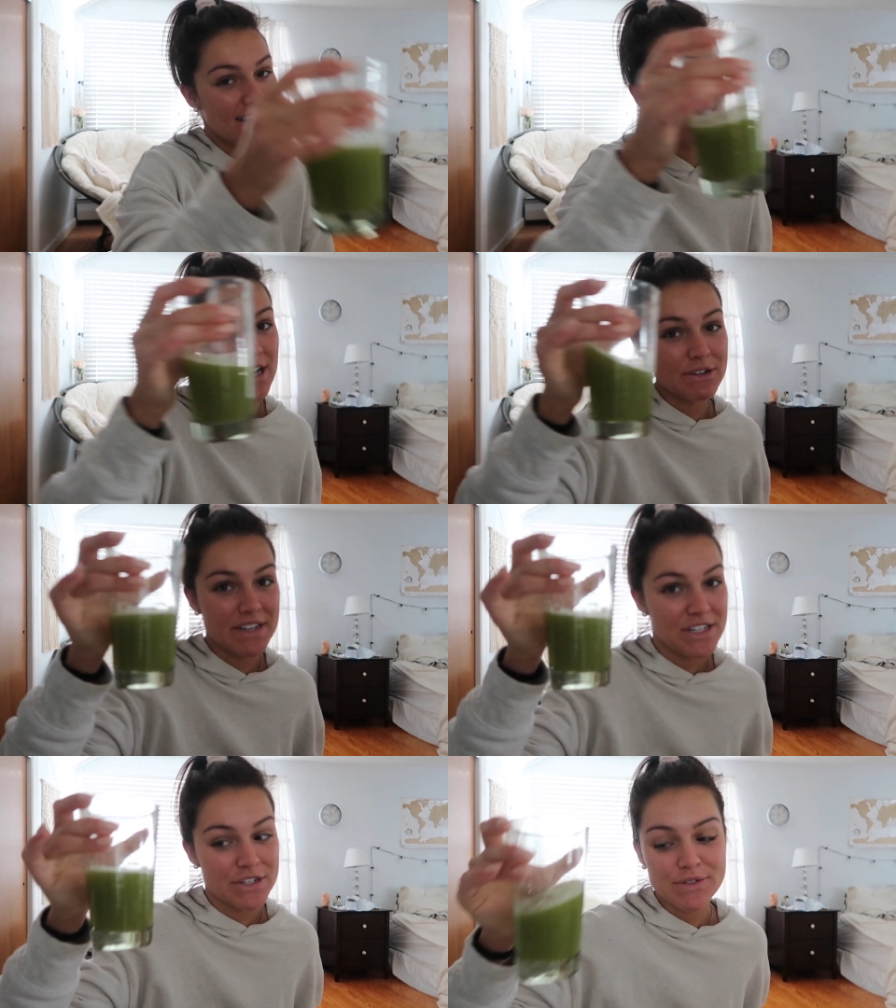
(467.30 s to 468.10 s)
and
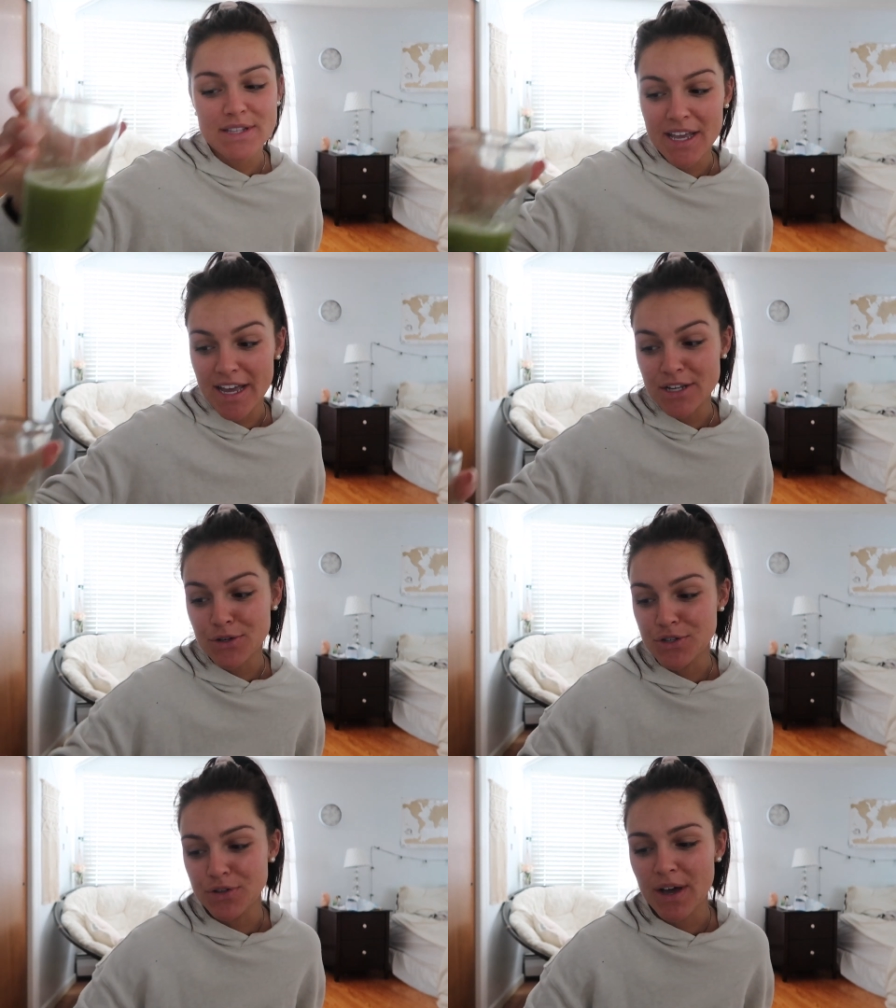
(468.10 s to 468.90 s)
celery juice like I
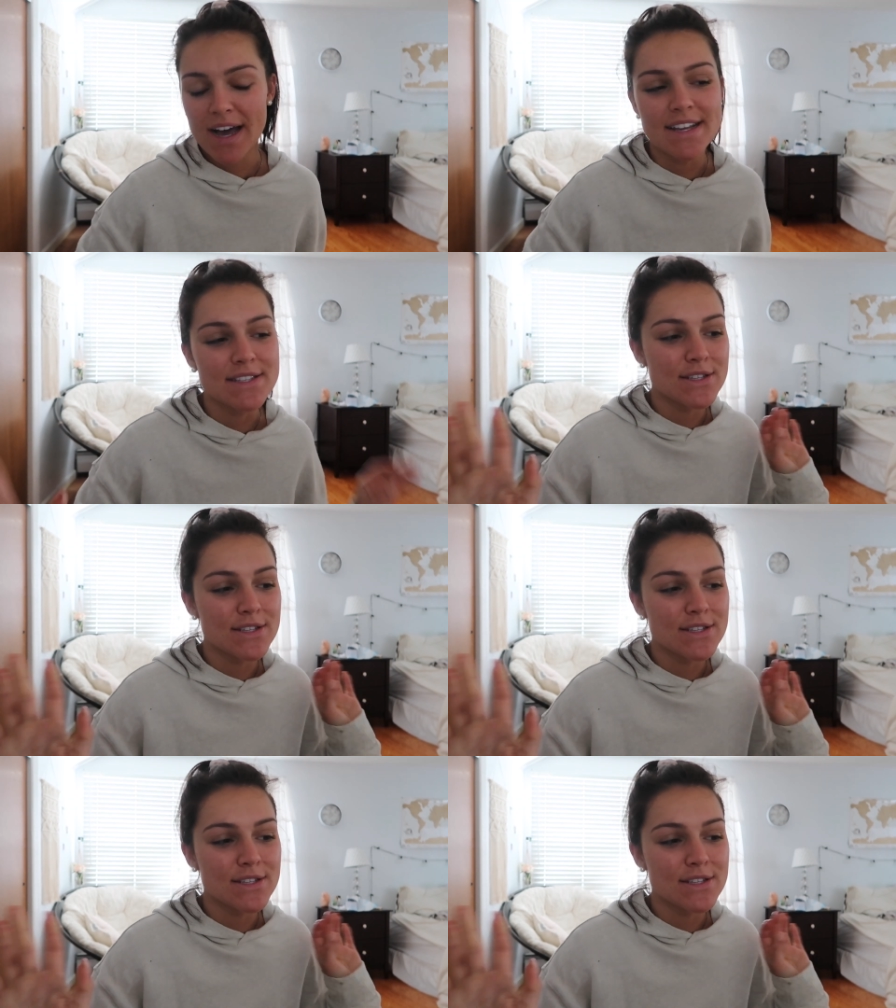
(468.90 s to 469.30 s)
told you guys.